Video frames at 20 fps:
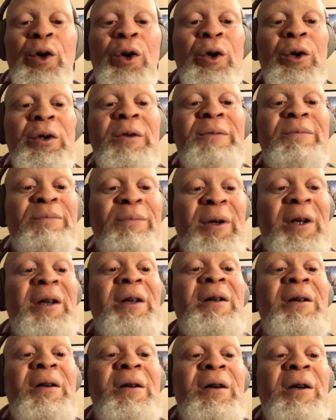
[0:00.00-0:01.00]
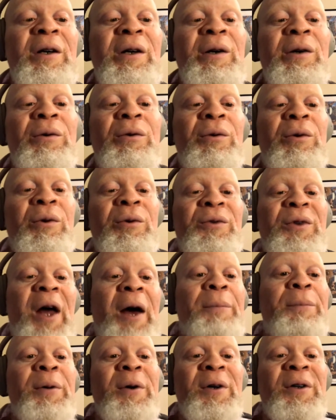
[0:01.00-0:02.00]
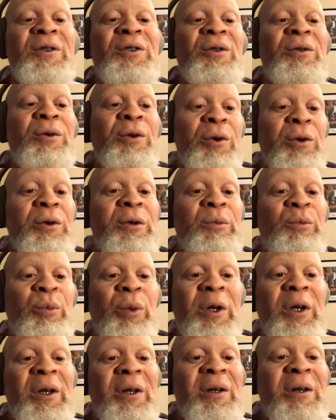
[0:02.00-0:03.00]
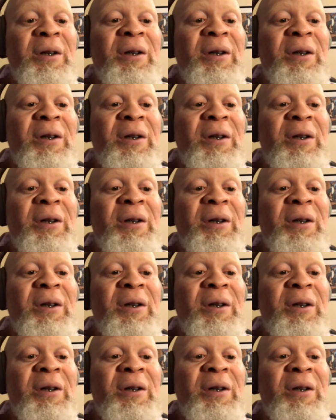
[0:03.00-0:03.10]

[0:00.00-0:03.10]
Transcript: could be, or that person could be.